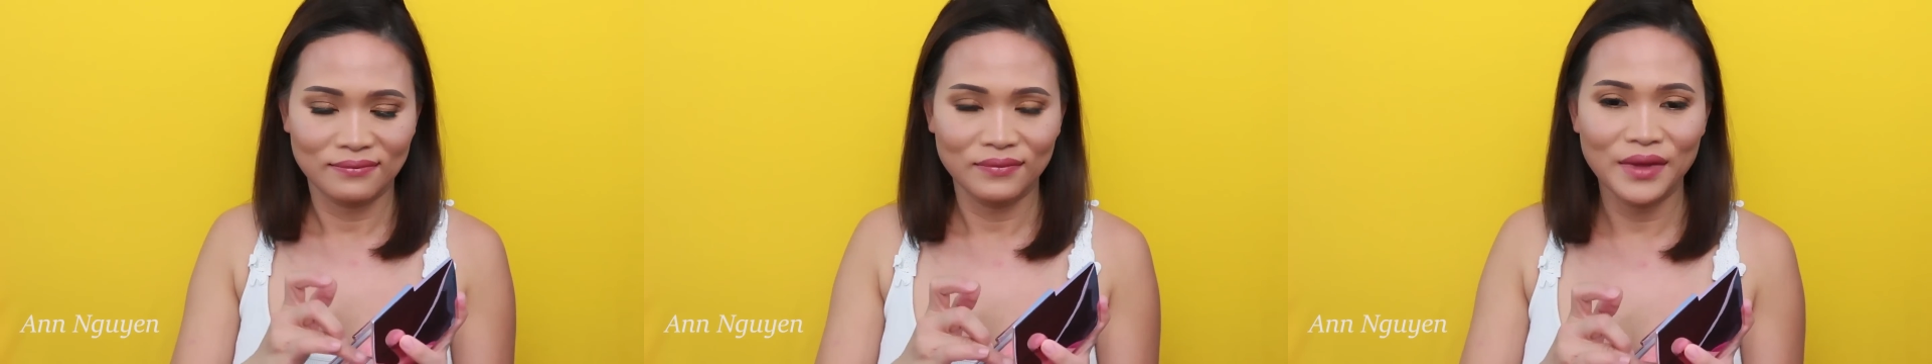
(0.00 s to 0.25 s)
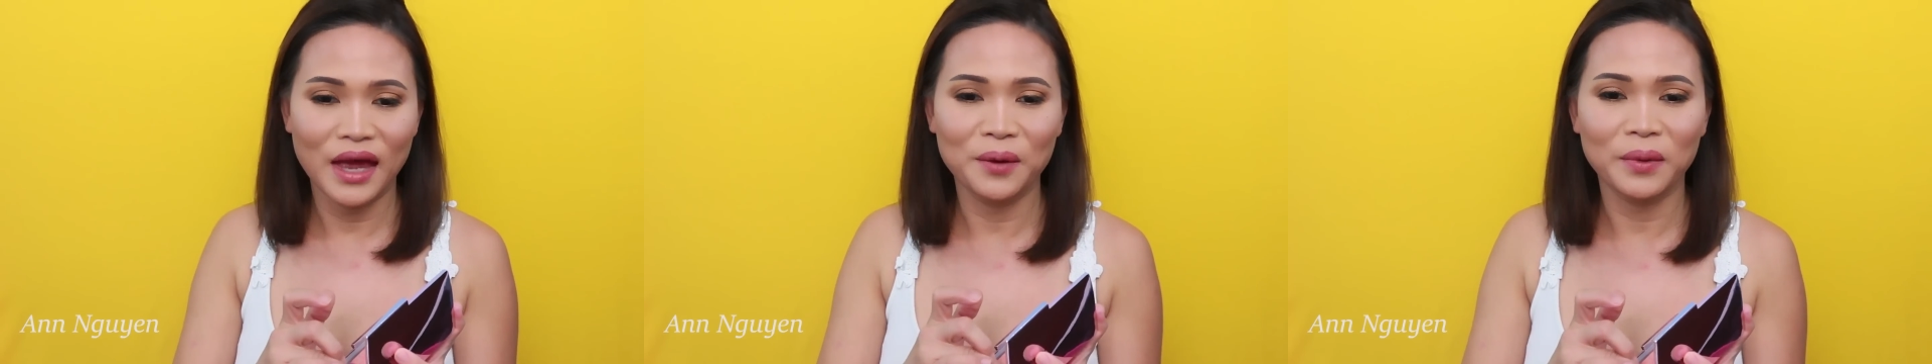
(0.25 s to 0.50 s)

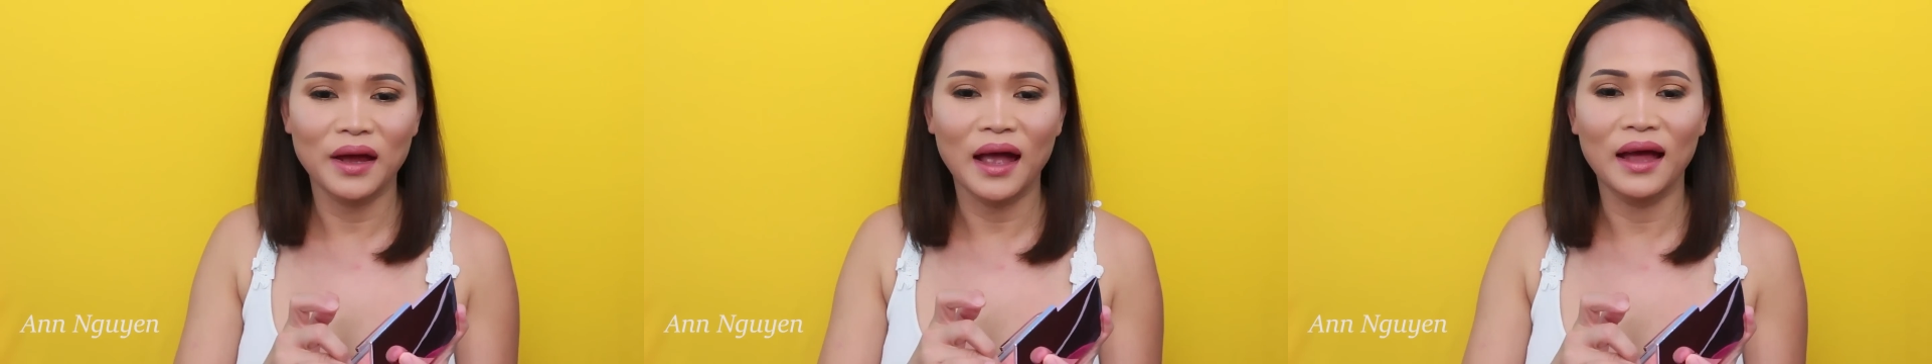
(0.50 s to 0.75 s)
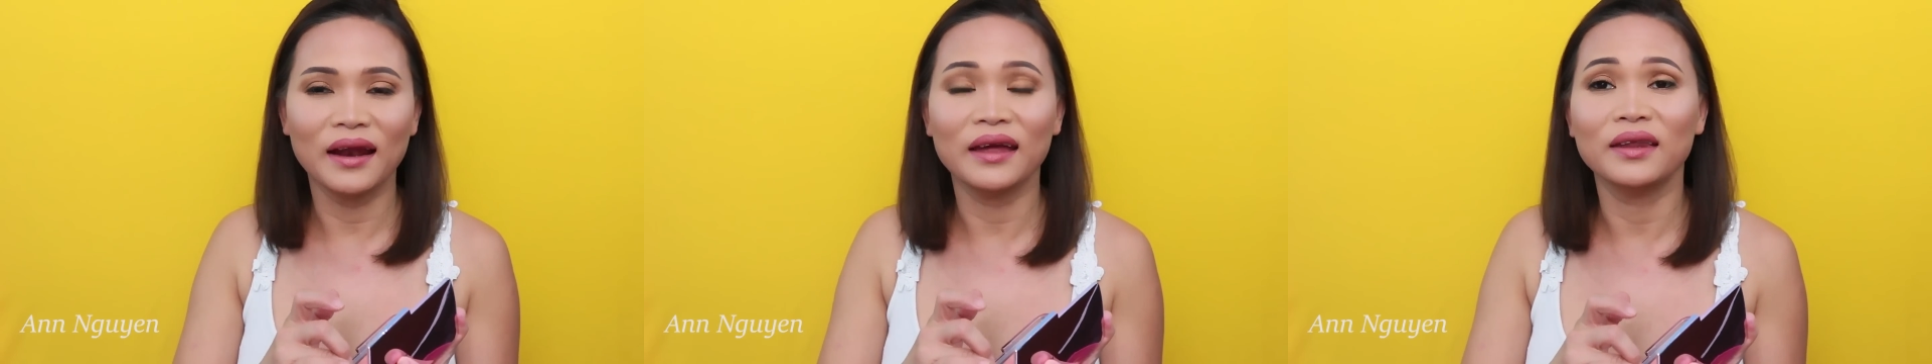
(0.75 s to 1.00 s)
Then I'm gonna
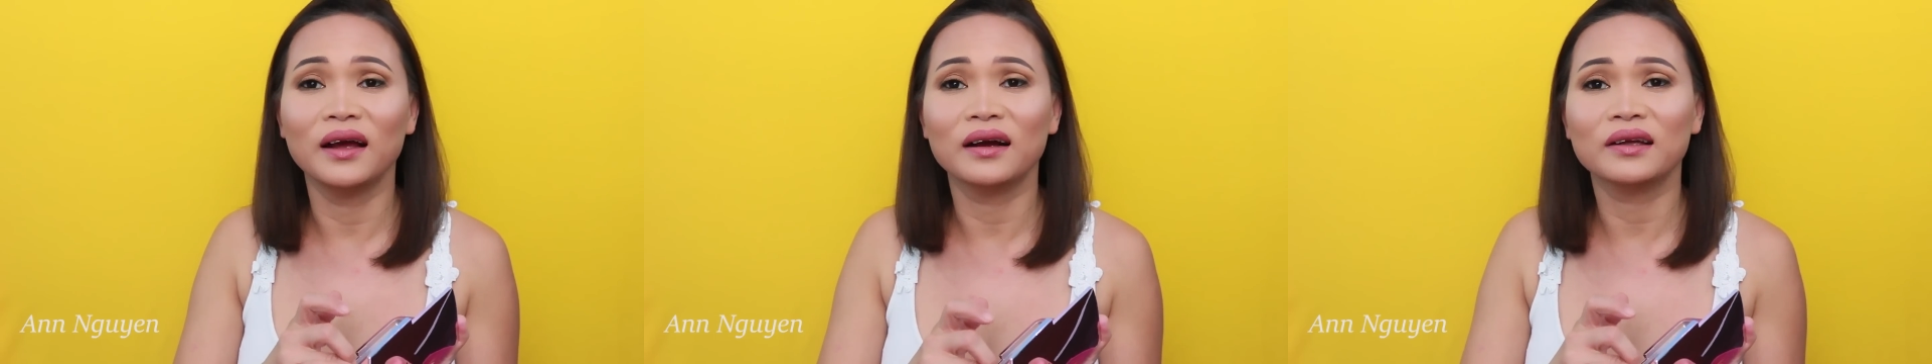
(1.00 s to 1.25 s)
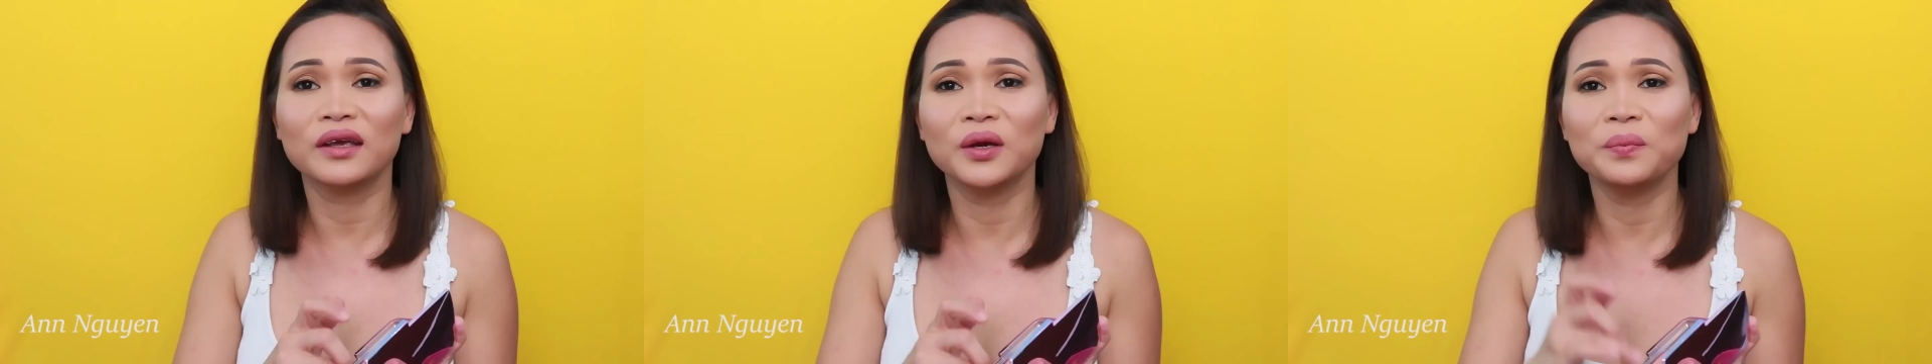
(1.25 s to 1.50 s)
highlight the
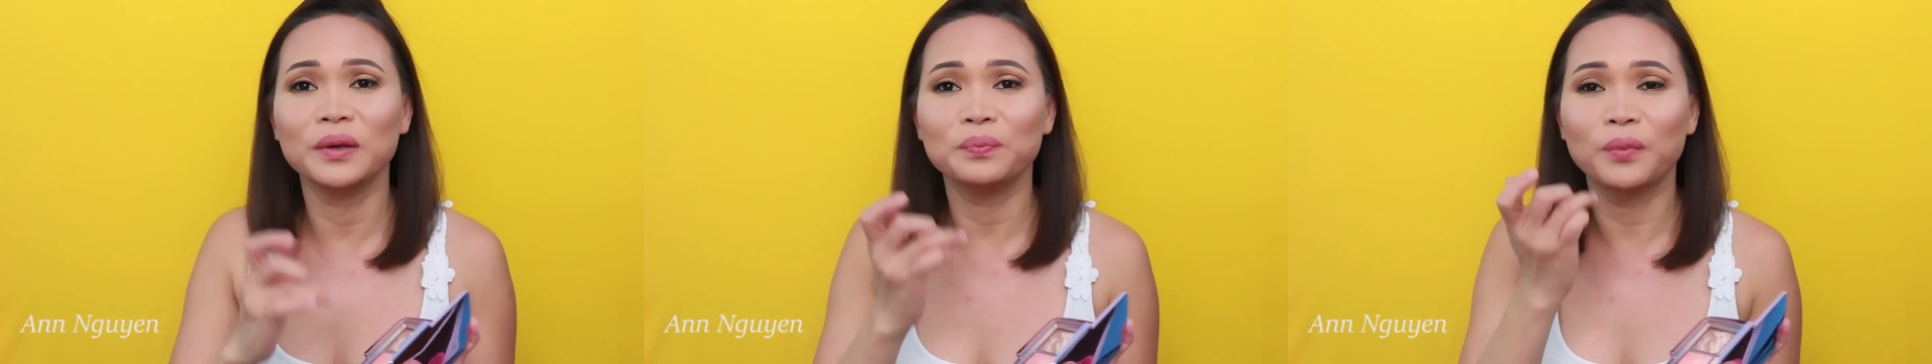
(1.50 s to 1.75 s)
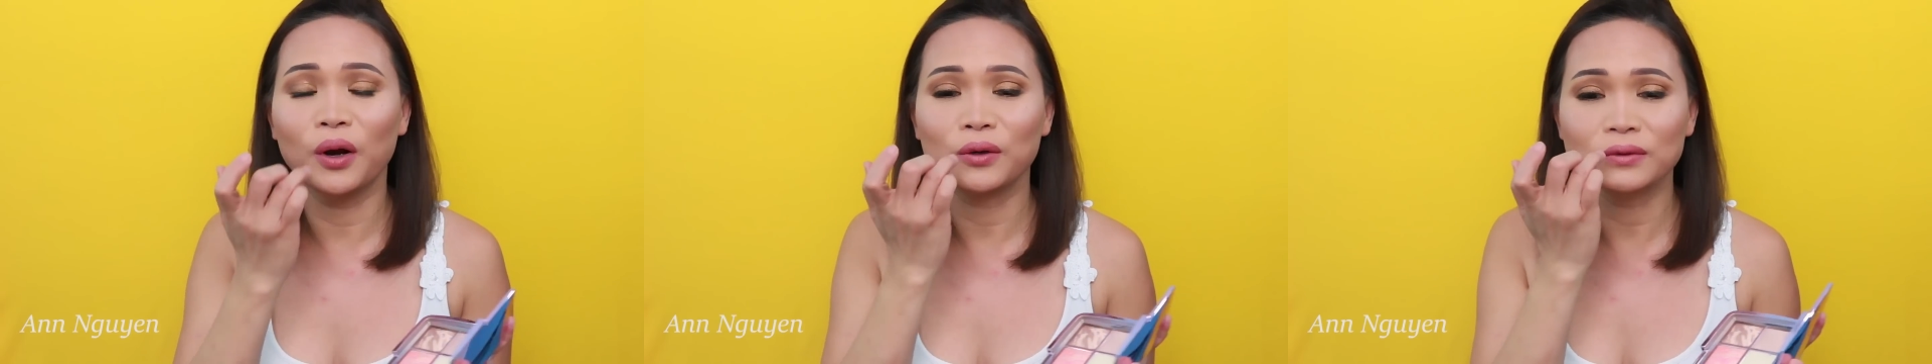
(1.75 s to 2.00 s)
cupid
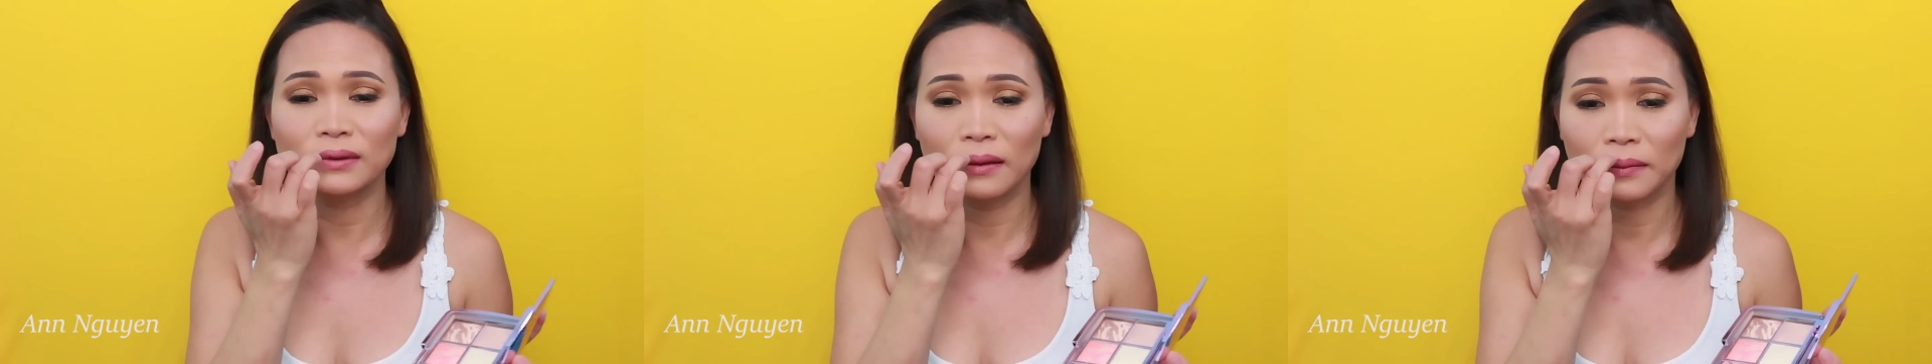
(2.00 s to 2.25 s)
bow.